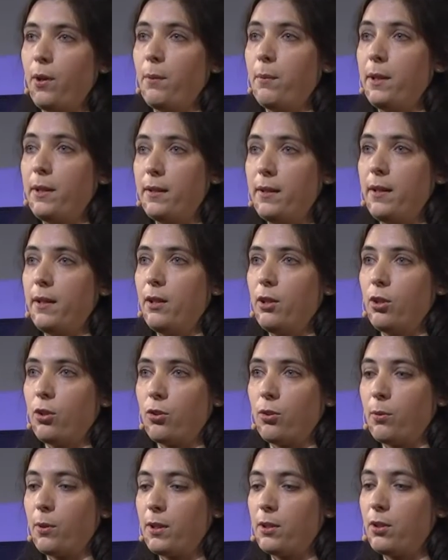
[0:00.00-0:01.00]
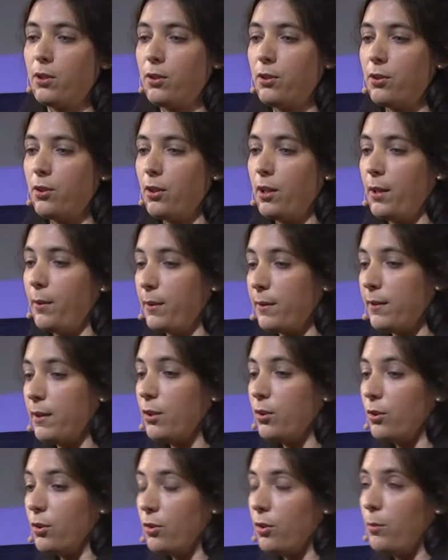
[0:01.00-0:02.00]
of an object to
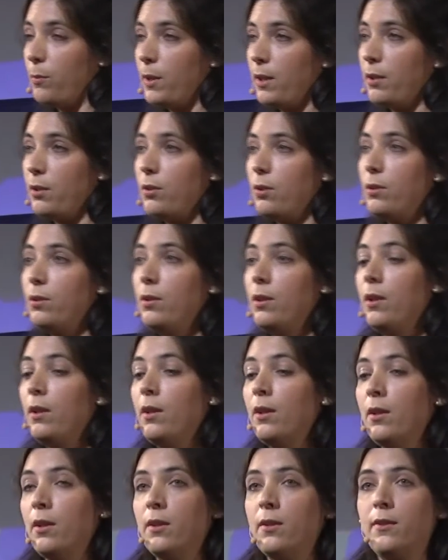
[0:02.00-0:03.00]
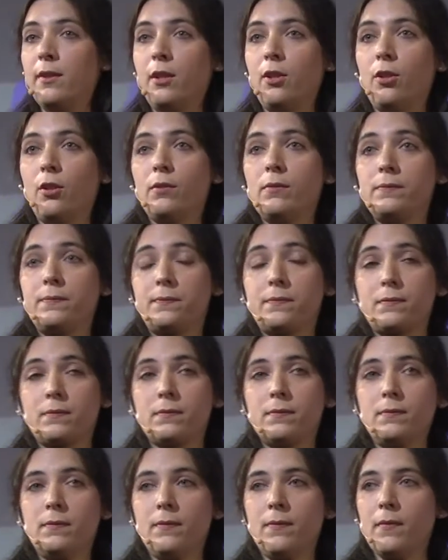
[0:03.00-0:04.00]
organize objects in the knowledge
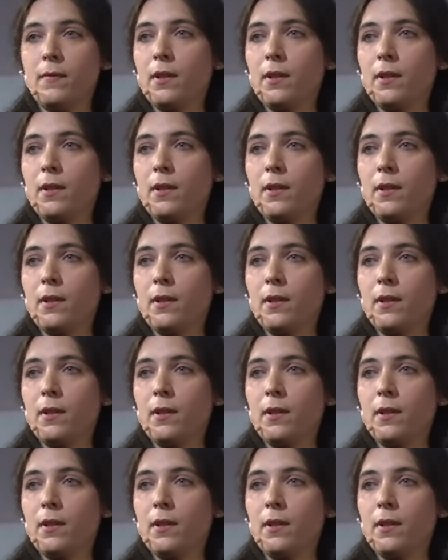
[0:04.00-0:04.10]
base.